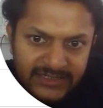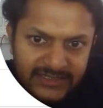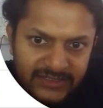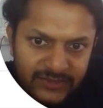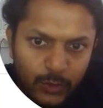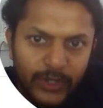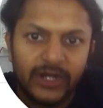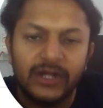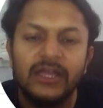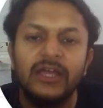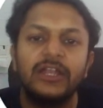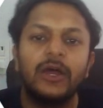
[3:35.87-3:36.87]
square.
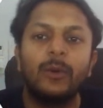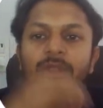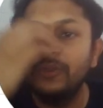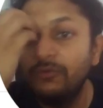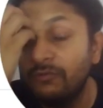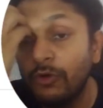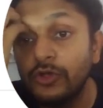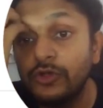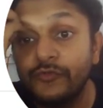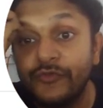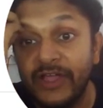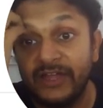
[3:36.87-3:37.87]
Now what do we want to
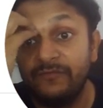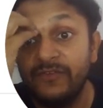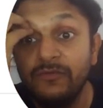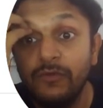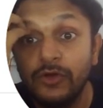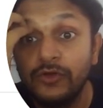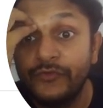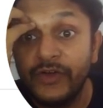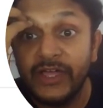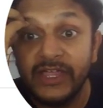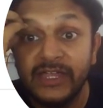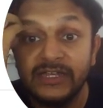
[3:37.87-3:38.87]
find? We want to
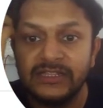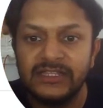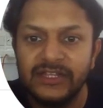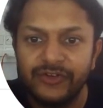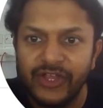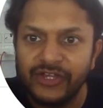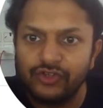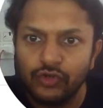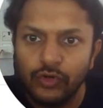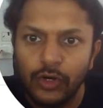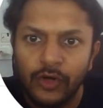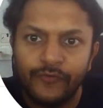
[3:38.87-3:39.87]
find the
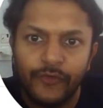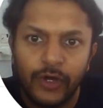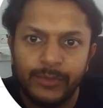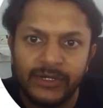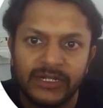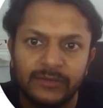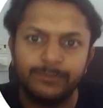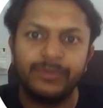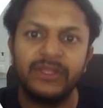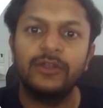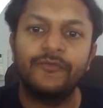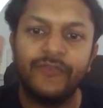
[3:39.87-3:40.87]
ratio of orbital
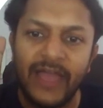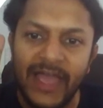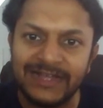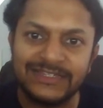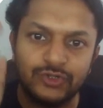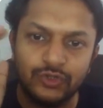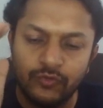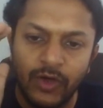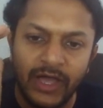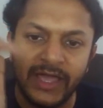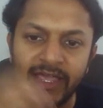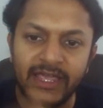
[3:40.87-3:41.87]
period of x to
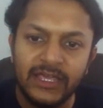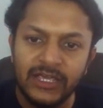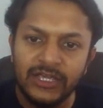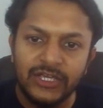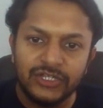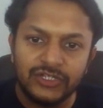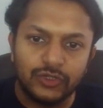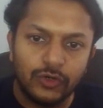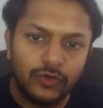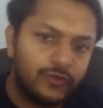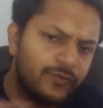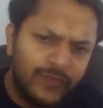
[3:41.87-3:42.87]
y.
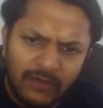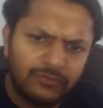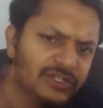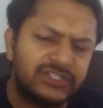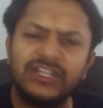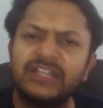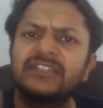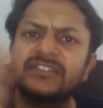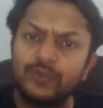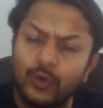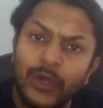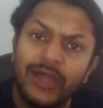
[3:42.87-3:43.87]
So we have to just take the
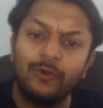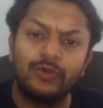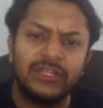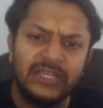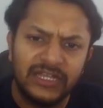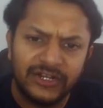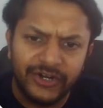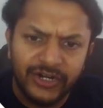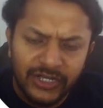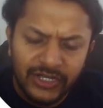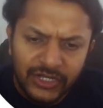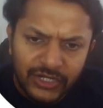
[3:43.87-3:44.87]
square root
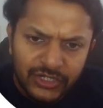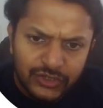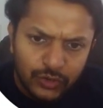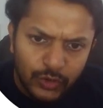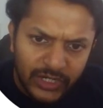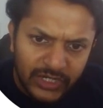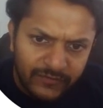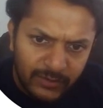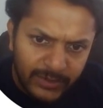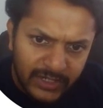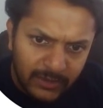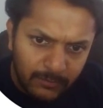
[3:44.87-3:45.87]
here so it will
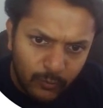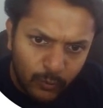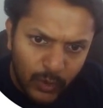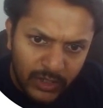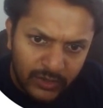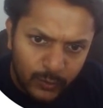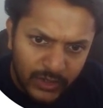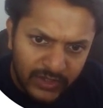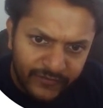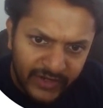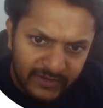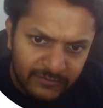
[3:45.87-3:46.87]
become
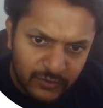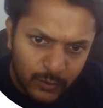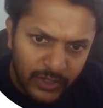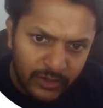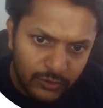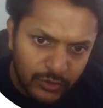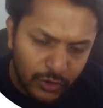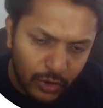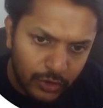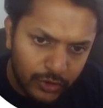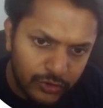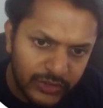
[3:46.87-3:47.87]
125 square root
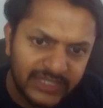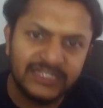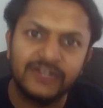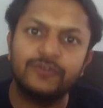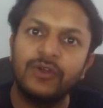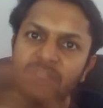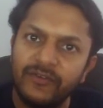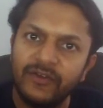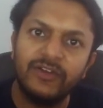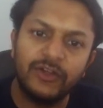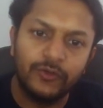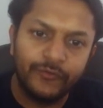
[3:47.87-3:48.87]
or you can say 25
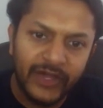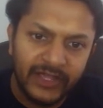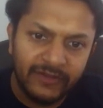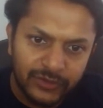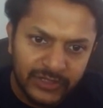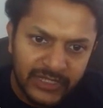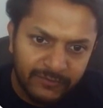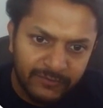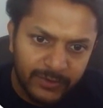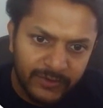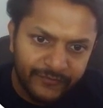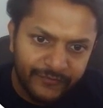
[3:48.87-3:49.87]
into 5. So that will
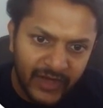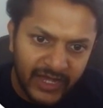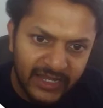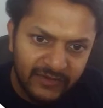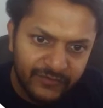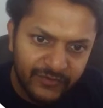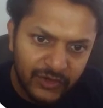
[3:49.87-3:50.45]
be 5